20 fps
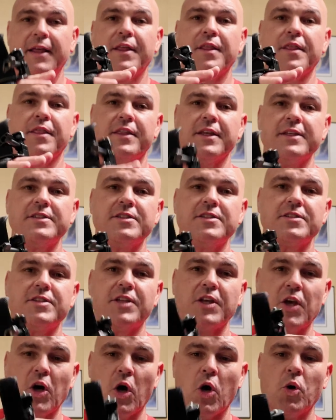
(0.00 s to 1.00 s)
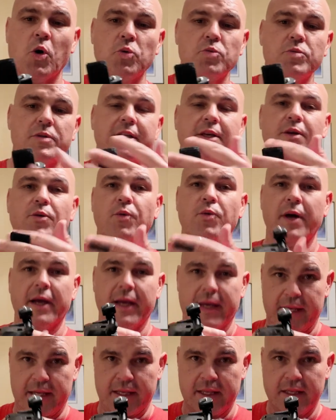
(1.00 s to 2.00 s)
This is the only
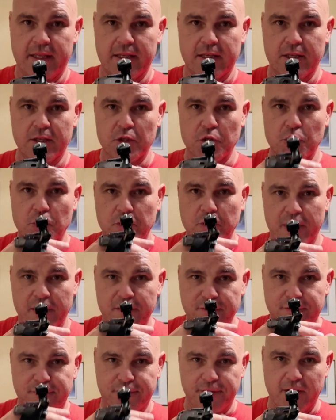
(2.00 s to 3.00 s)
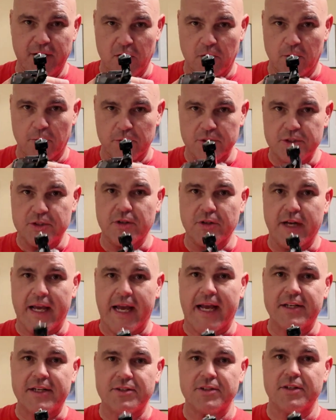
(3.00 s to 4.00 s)
way you can film with your
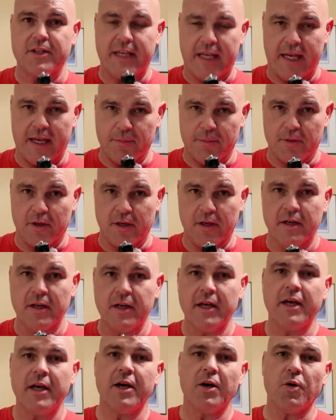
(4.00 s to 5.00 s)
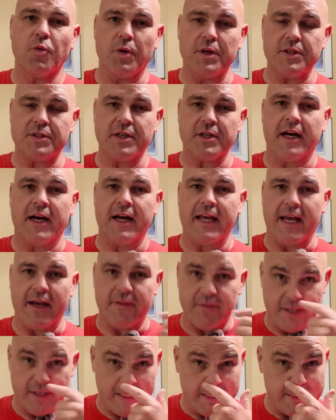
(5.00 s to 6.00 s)
action camera, which I
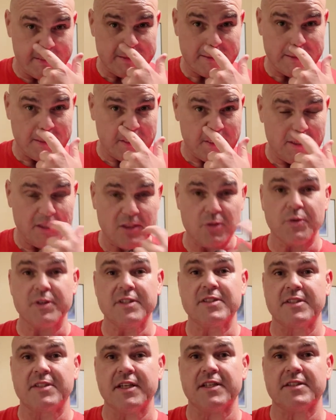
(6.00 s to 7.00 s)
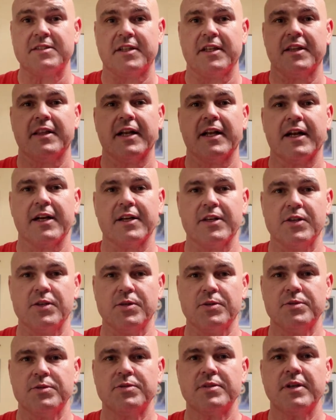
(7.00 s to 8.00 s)
have an Insta360 that I
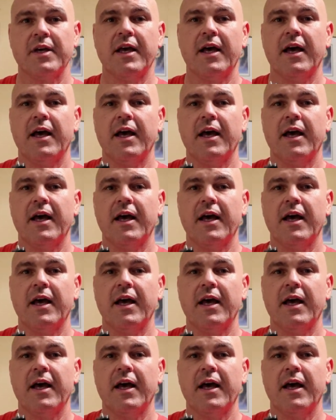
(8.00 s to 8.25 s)
use,